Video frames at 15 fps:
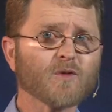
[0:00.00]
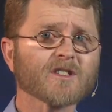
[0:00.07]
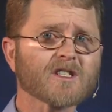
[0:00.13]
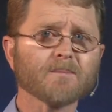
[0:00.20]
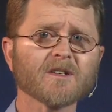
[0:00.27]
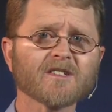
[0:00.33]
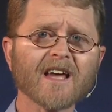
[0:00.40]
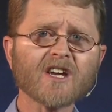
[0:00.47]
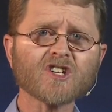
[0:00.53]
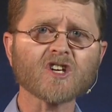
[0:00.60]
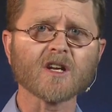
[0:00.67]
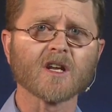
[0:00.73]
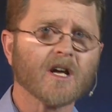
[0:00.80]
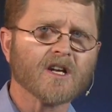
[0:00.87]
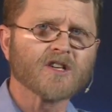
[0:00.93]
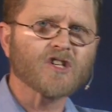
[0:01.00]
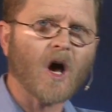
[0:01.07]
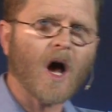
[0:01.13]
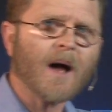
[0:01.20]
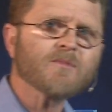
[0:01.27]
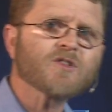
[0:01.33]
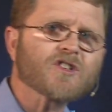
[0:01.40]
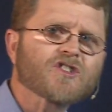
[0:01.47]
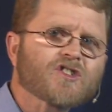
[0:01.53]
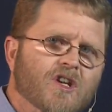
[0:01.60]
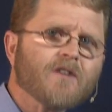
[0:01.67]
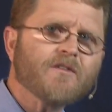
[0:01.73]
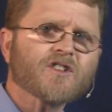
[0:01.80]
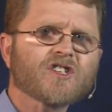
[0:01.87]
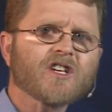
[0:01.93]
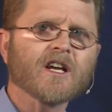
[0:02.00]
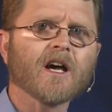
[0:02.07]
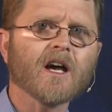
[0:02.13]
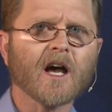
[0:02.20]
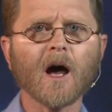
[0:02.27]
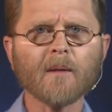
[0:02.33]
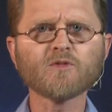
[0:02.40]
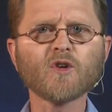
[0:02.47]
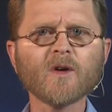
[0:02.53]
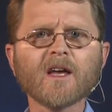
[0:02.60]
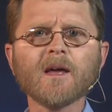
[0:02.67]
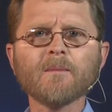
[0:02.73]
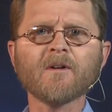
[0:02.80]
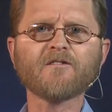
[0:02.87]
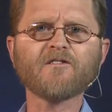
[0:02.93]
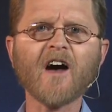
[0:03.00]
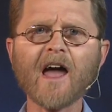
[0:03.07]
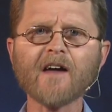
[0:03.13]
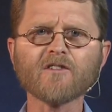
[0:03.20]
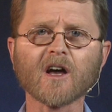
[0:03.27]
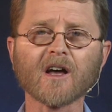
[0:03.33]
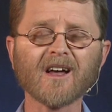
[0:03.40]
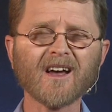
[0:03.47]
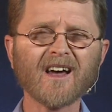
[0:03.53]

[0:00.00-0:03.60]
was a possession. So I'm just servicing her. I'm doing him a favor.